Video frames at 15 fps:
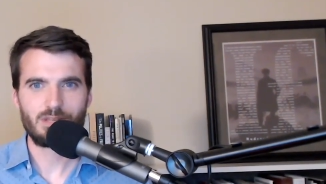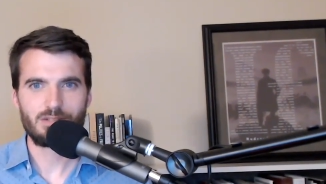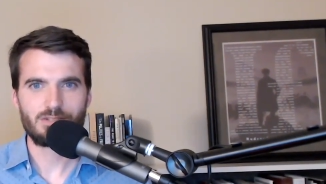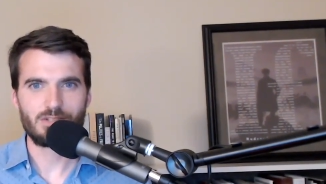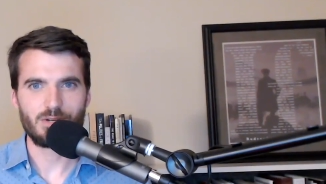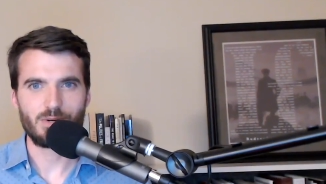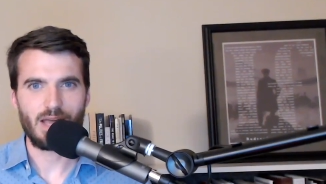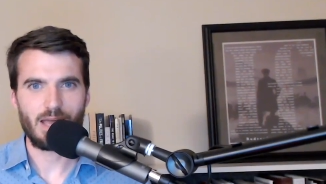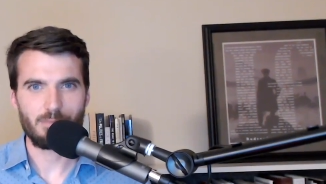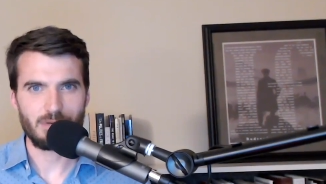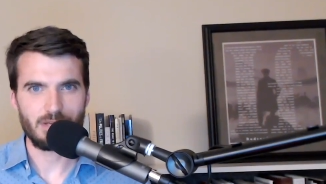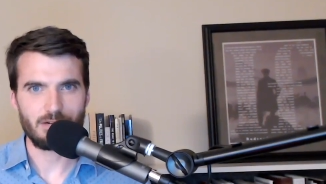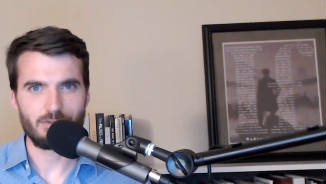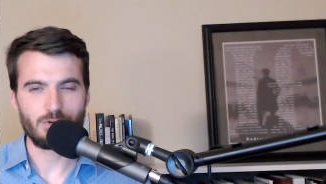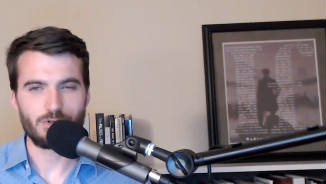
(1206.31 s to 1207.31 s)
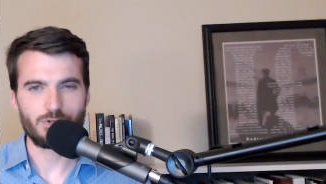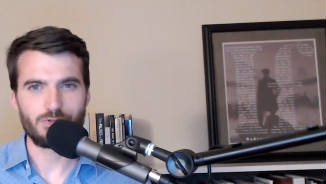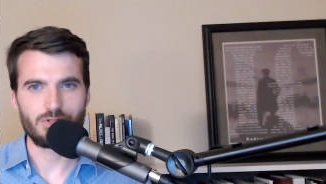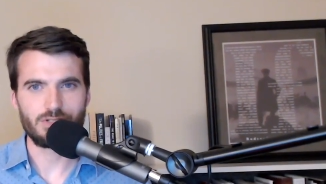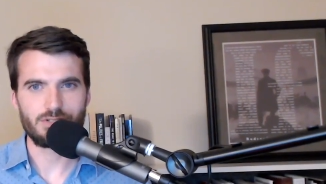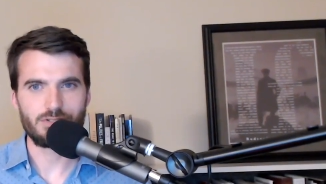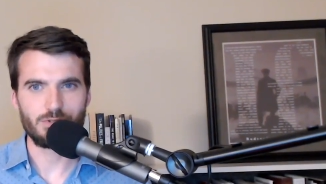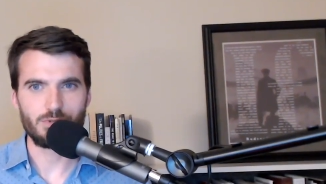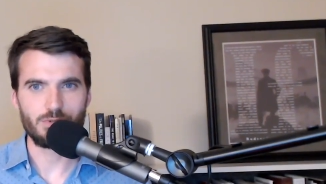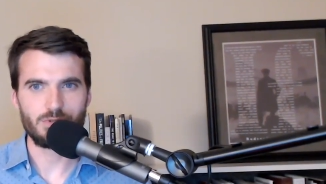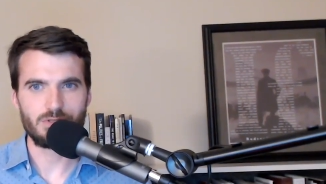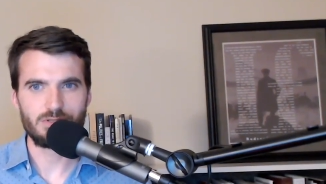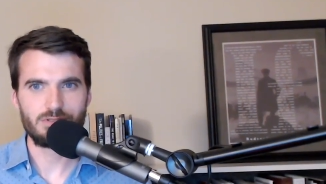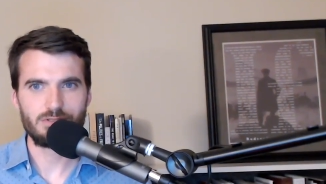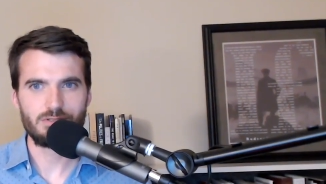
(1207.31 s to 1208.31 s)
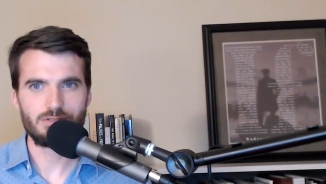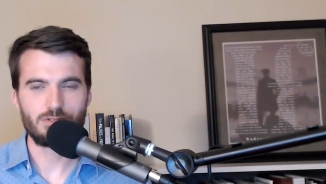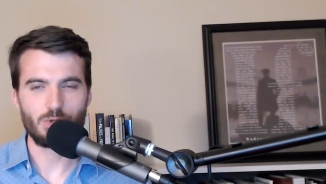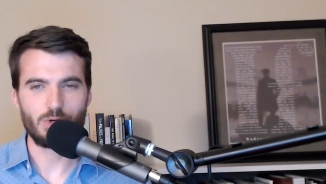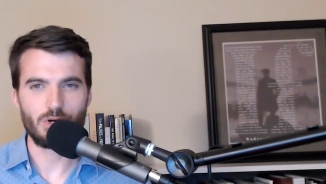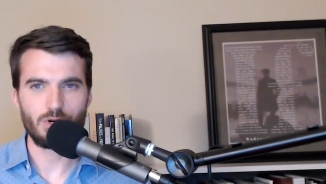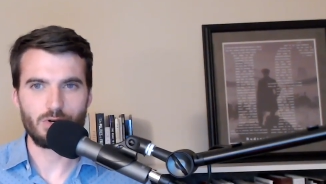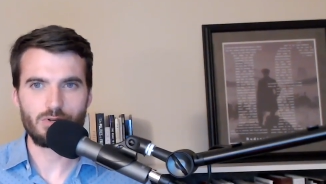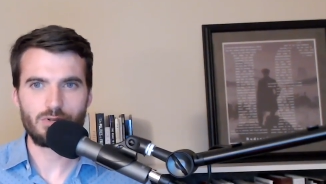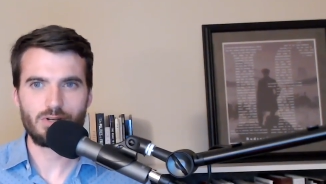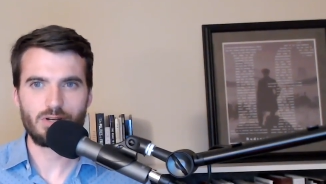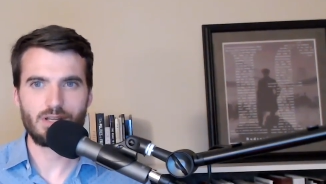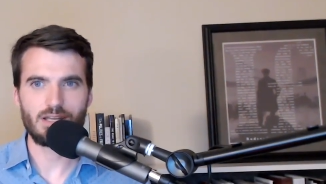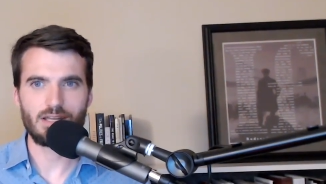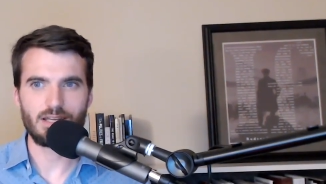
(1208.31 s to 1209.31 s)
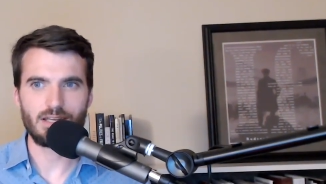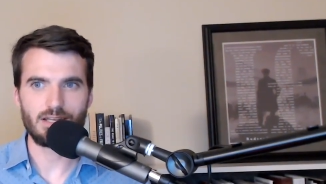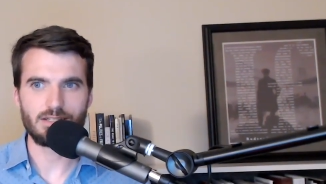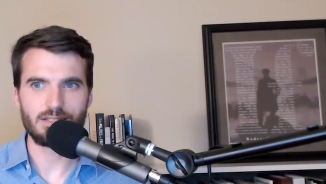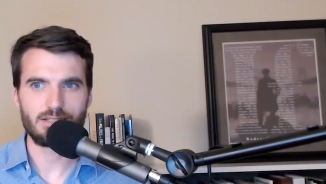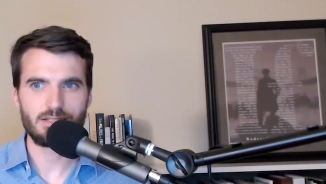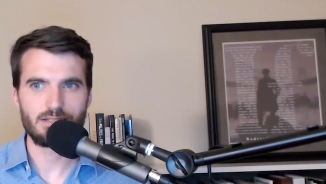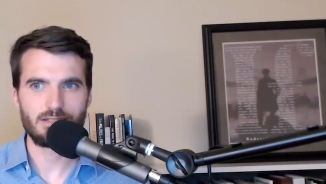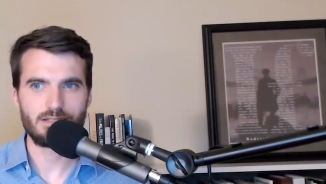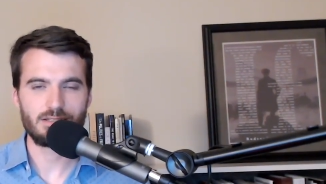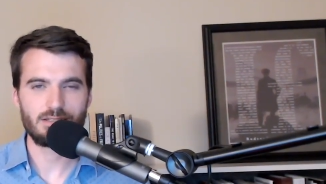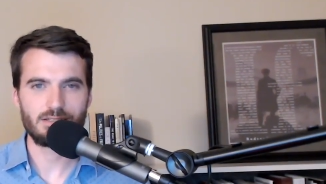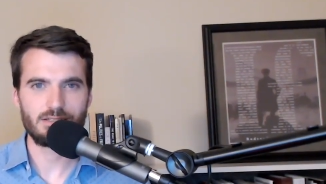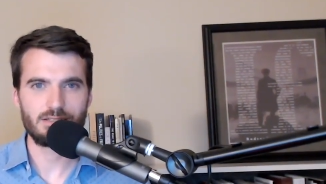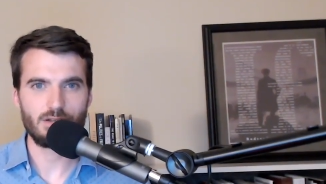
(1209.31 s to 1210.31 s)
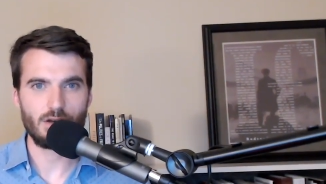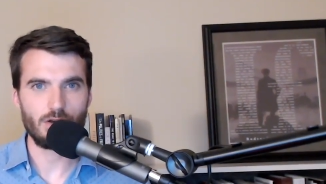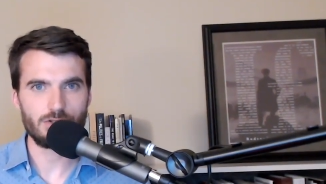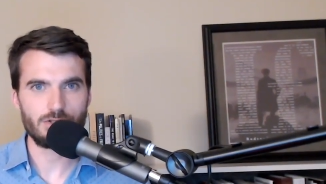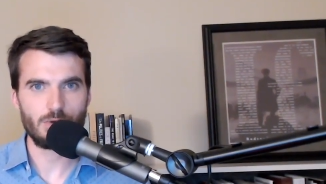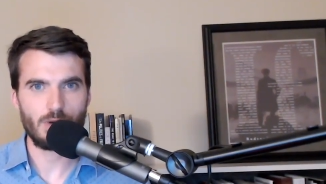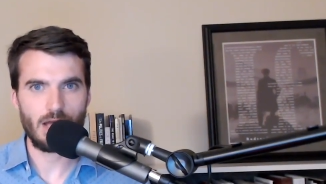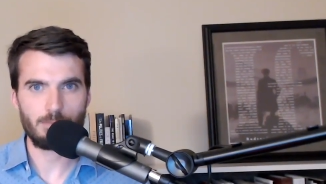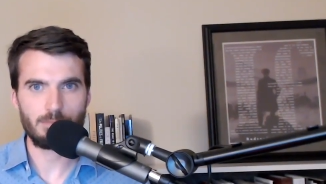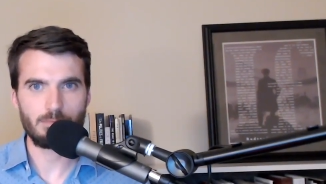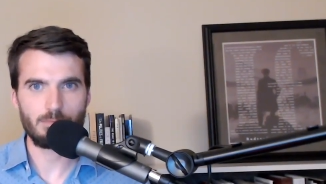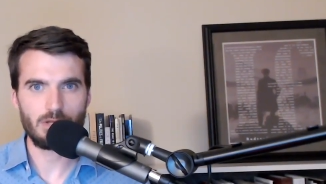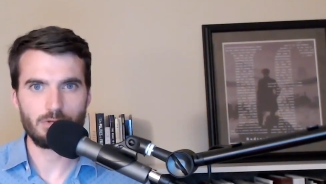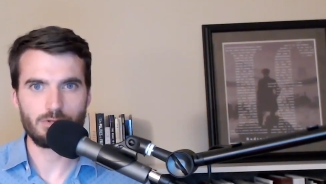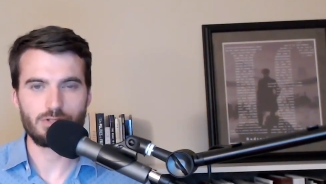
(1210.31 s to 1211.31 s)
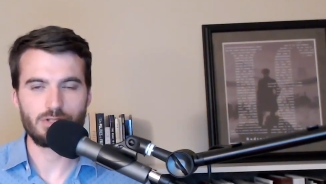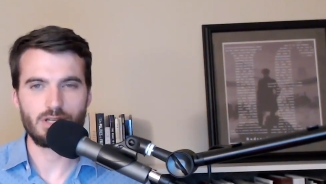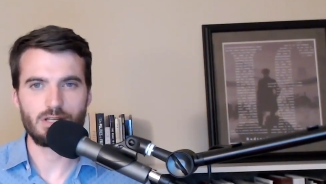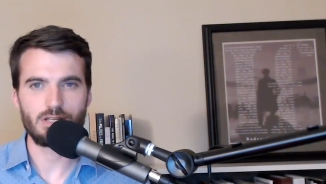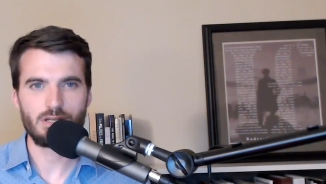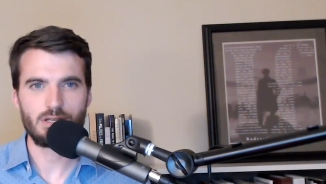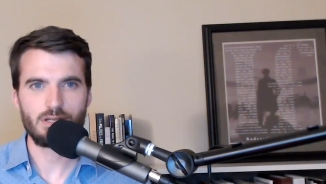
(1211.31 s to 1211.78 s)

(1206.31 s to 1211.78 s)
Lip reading: So happy anniversary to her, and also happy Mother's Day.